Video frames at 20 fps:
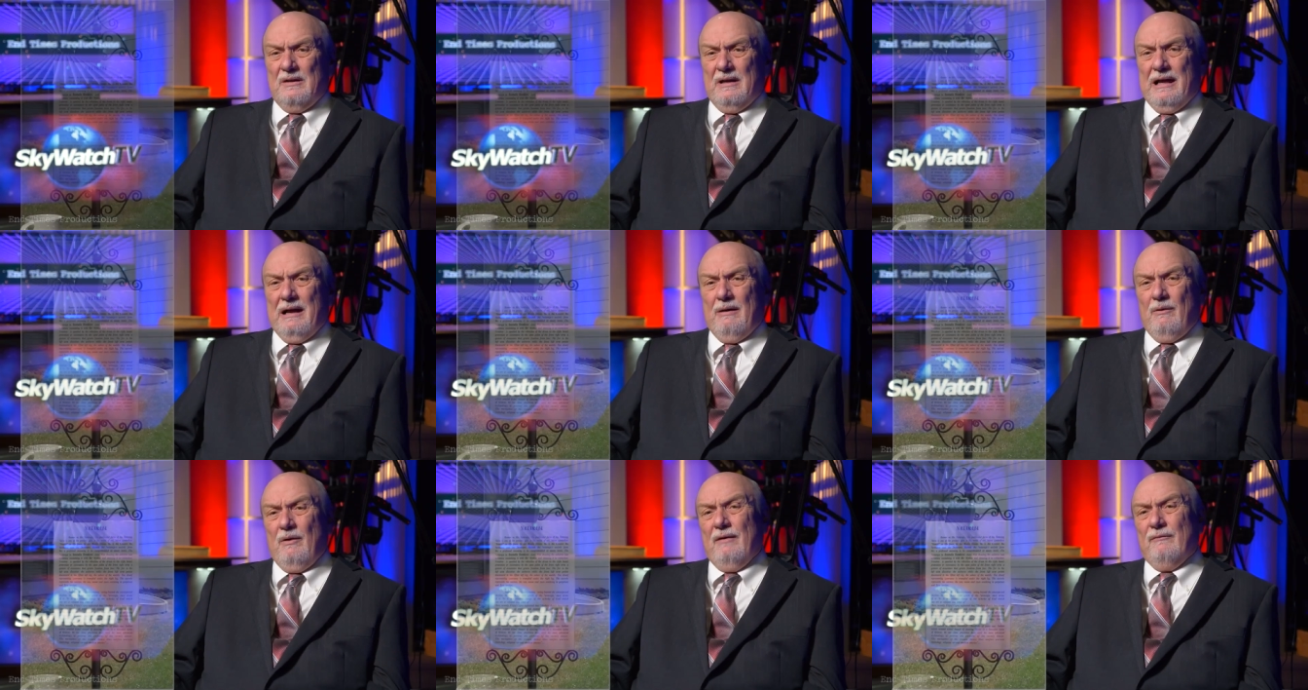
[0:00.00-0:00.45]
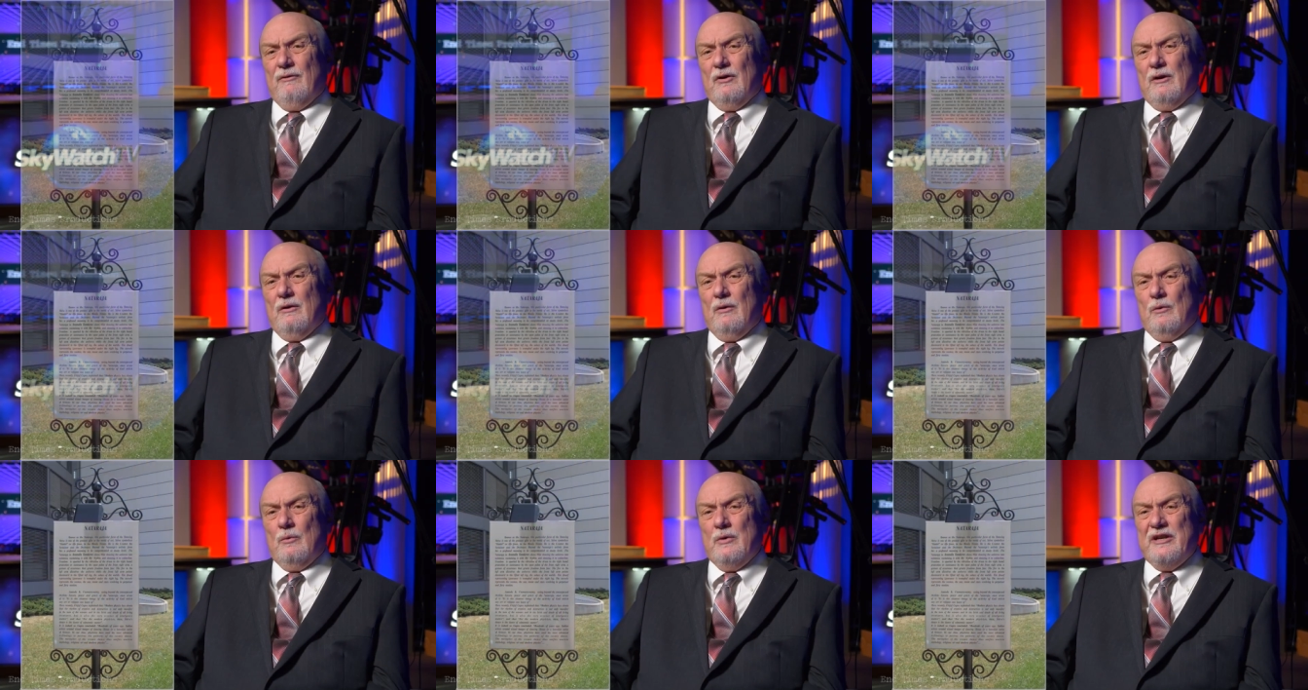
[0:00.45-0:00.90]

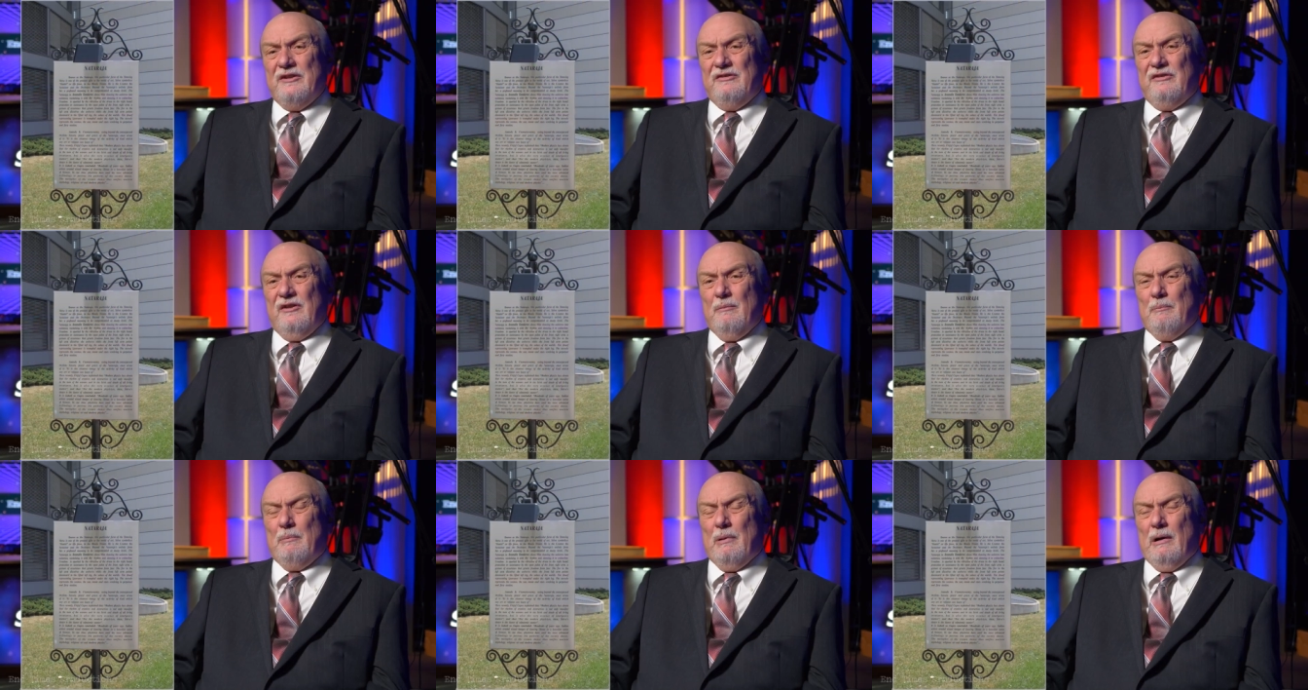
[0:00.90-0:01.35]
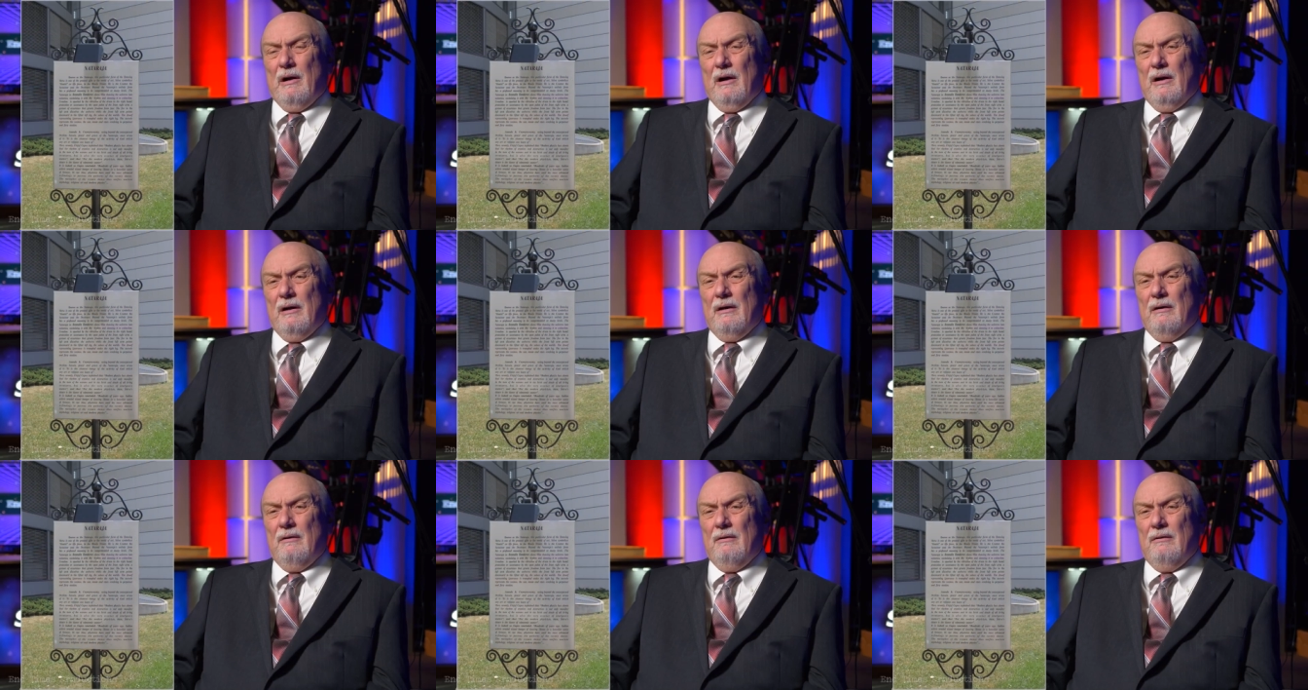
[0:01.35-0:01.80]
however, reads in
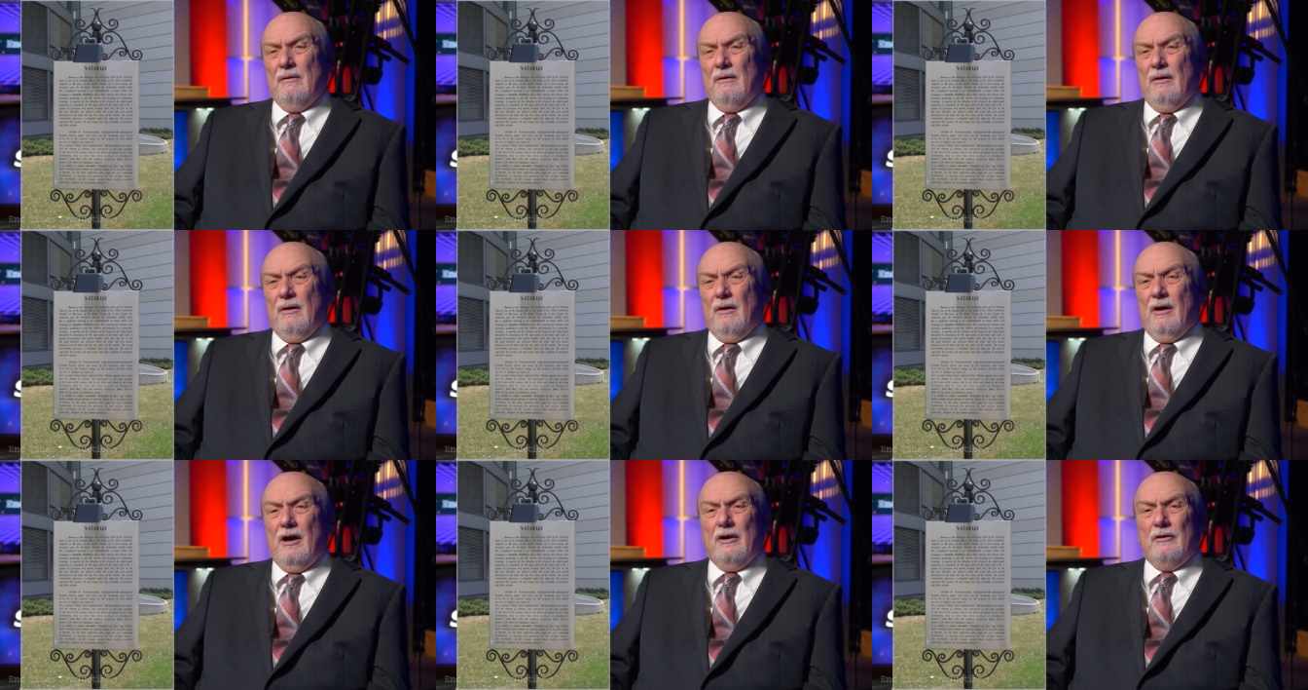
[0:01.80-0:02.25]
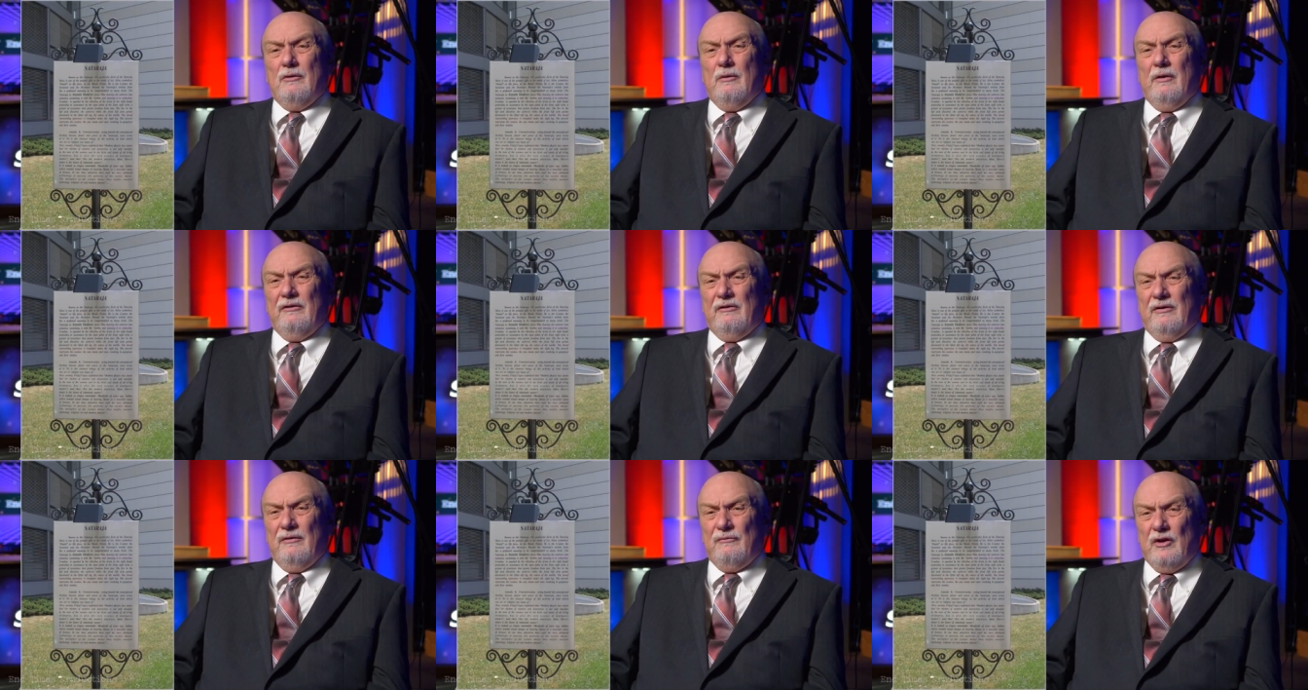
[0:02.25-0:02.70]
part,
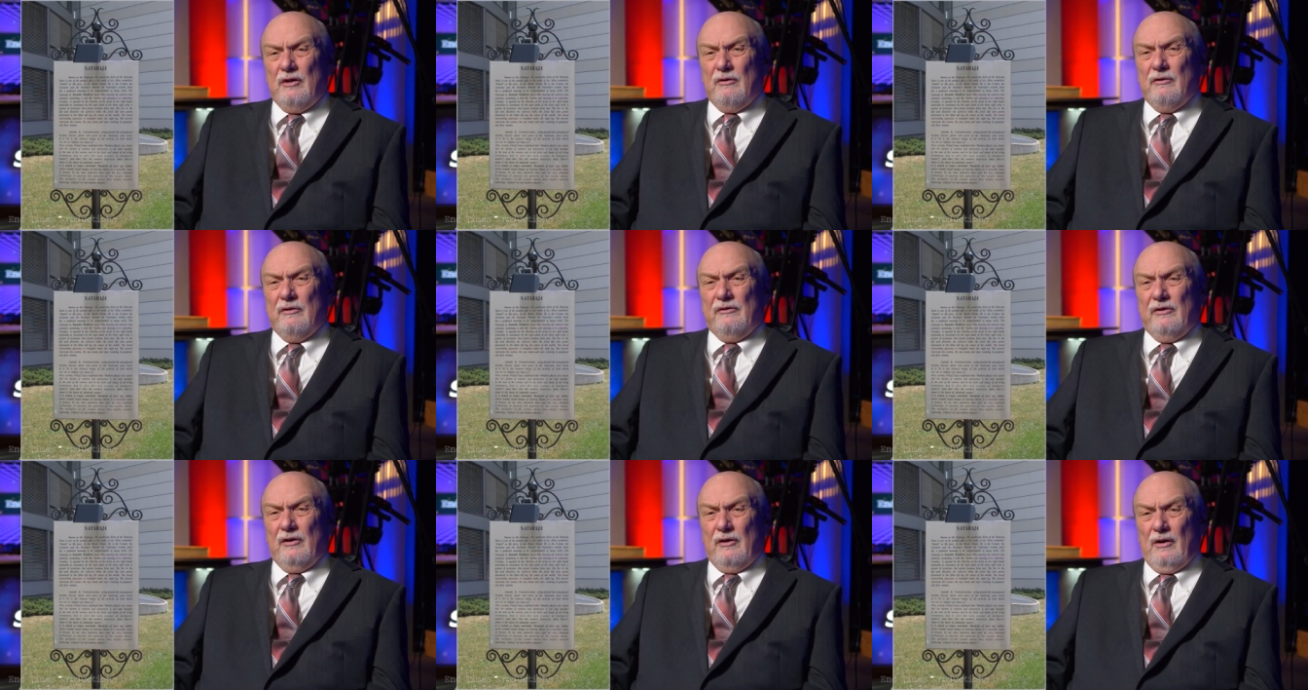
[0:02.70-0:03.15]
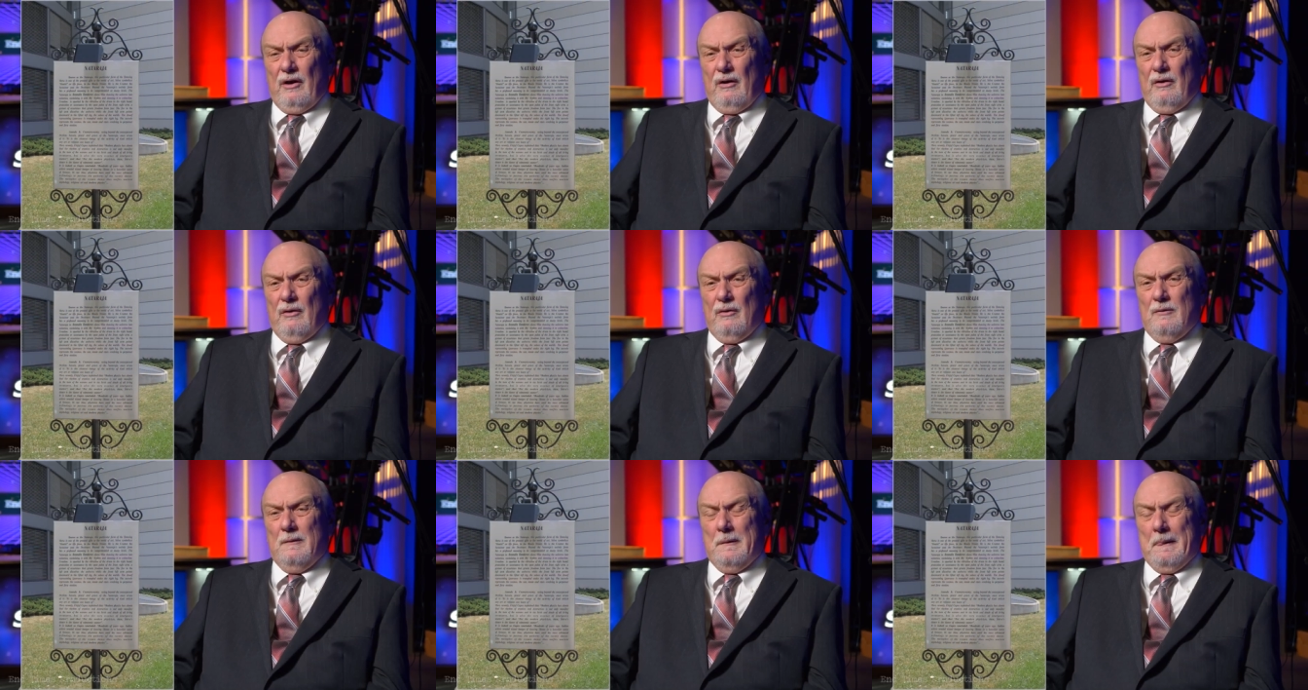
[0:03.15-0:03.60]
hundreds of years
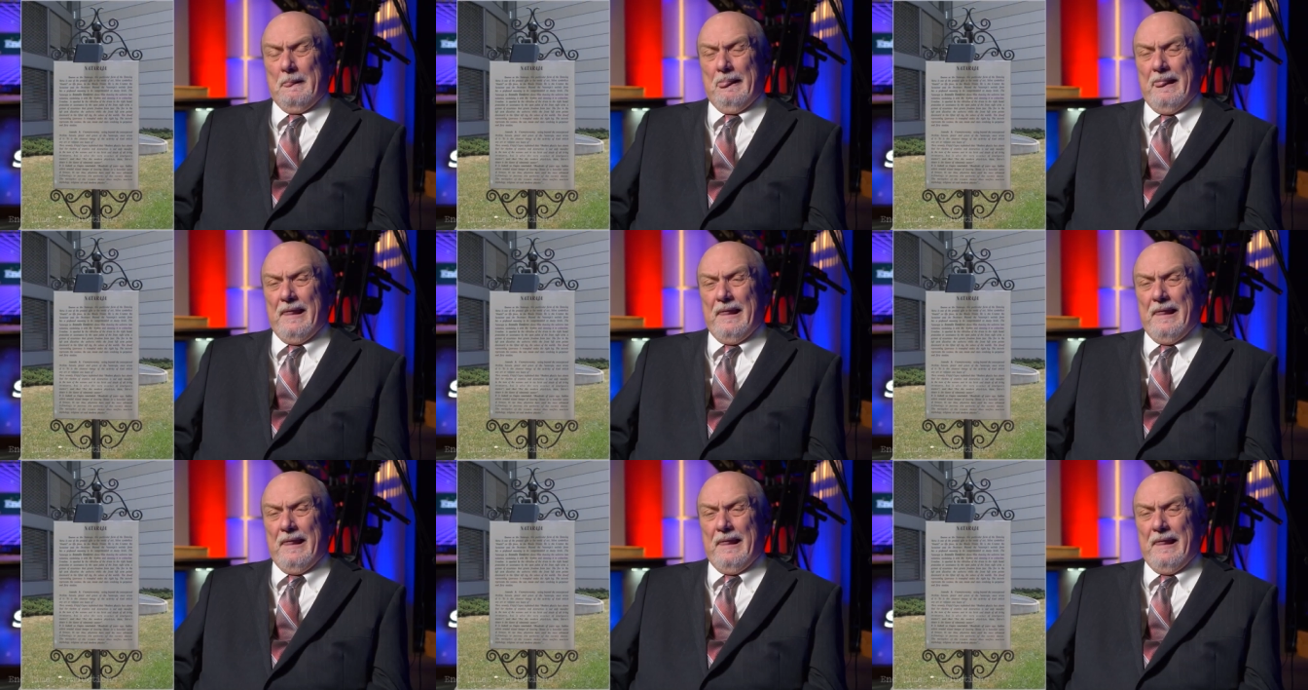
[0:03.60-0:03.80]
ago,